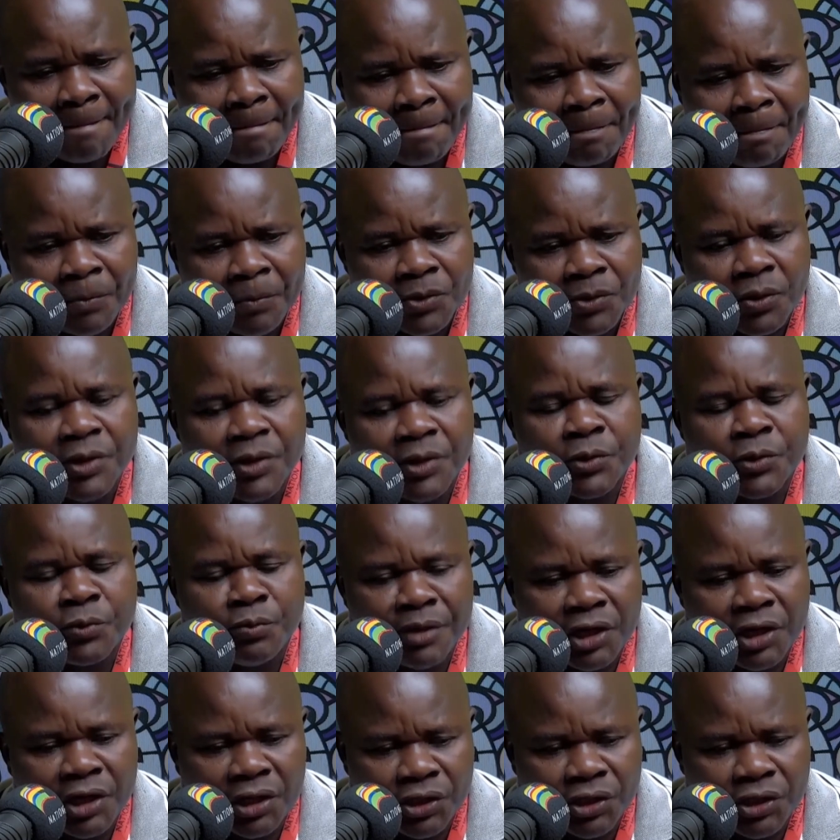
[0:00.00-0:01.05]
So as you
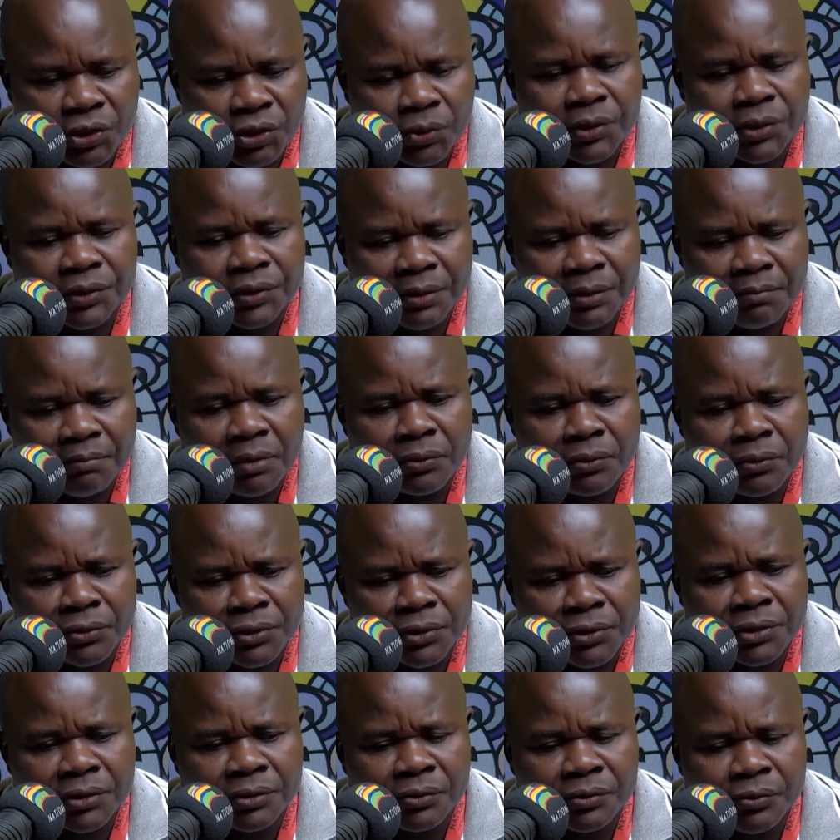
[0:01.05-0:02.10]
make a choice
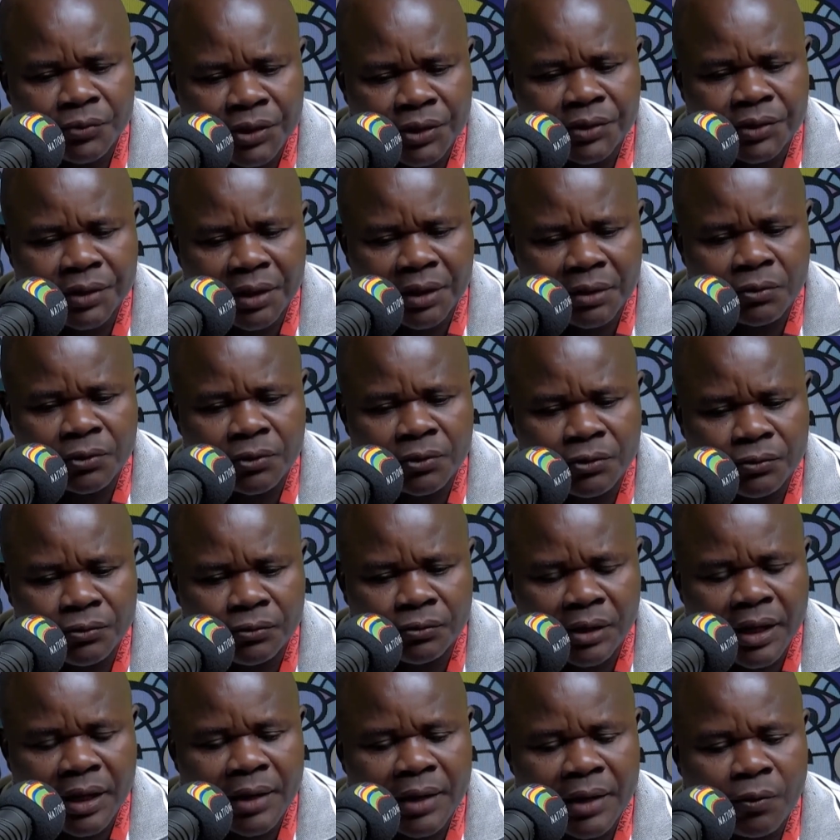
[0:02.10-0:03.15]
about which Sacco do
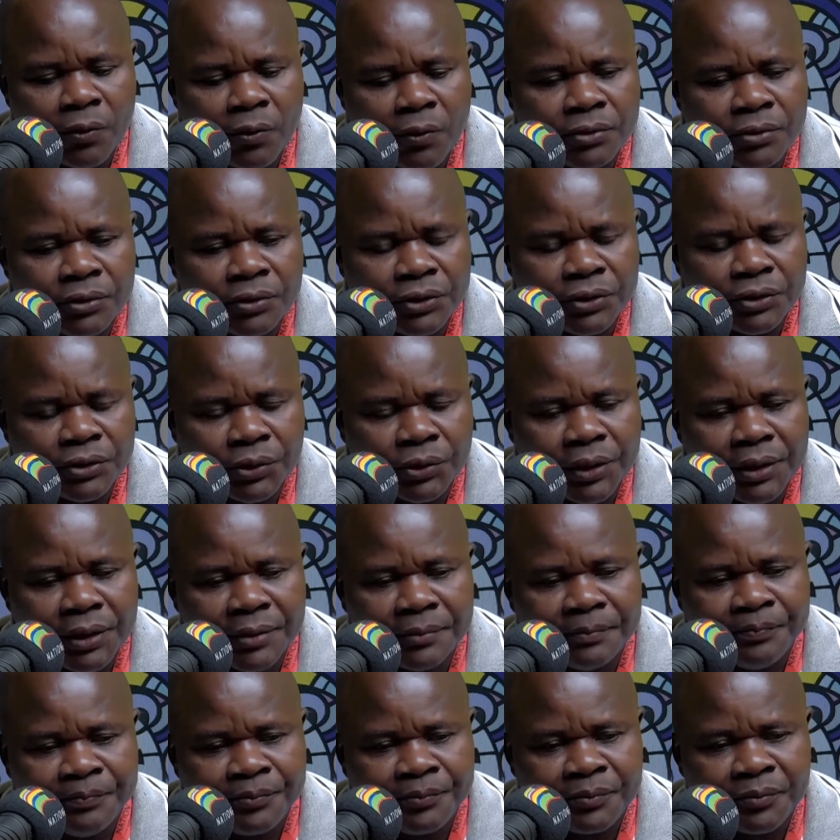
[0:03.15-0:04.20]
I want to
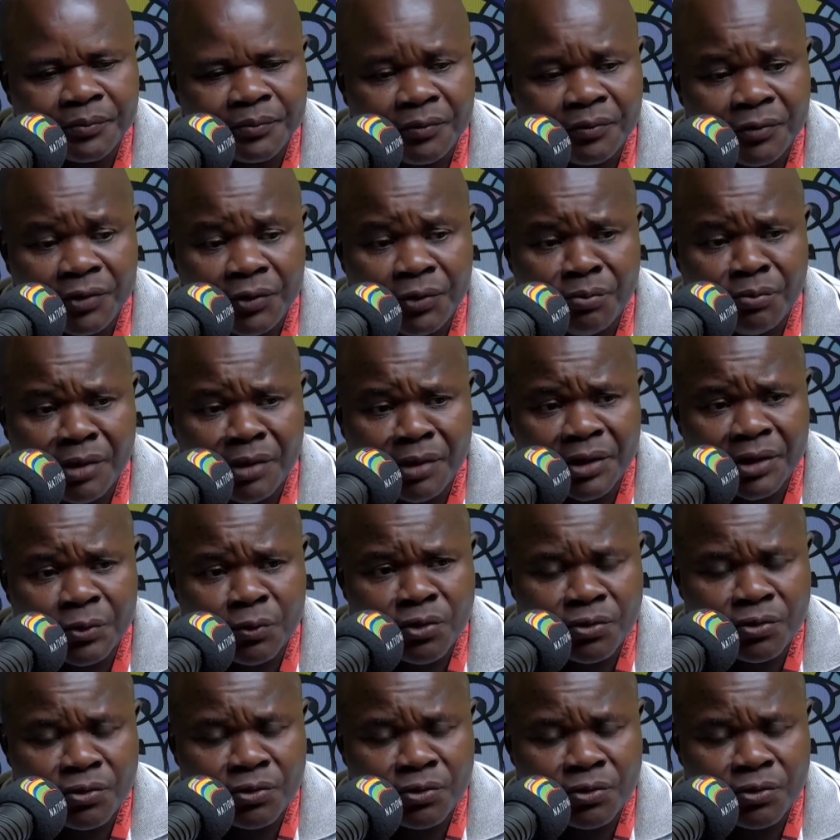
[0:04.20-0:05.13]
join, you might want to